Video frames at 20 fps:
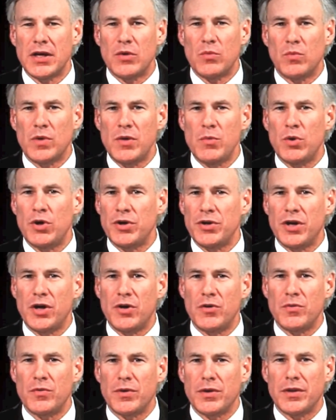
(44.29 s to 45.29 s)
We won't
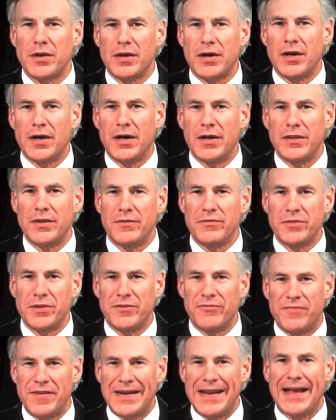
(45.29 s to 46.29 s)
know
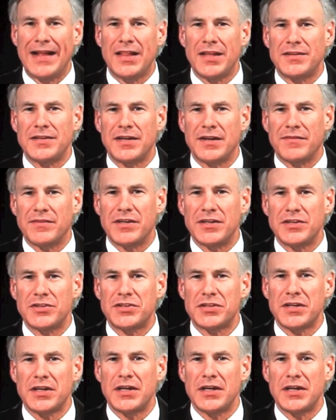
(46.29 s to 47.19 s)
the finality of this